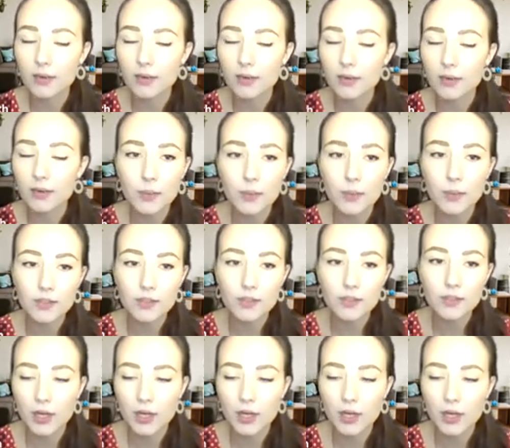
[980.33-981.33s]
so check out
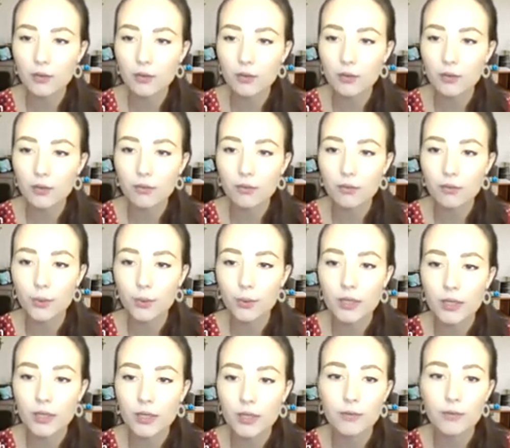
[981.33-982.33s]
the recording if
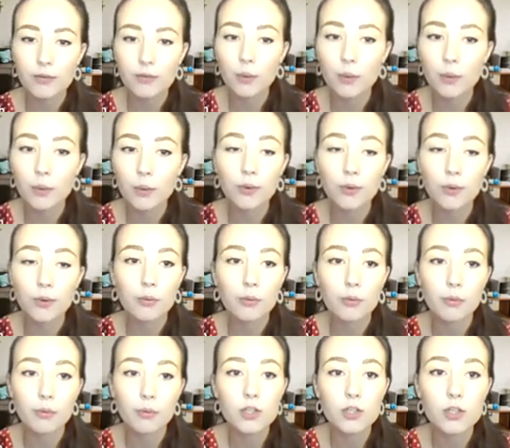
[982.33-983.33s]
you want more information.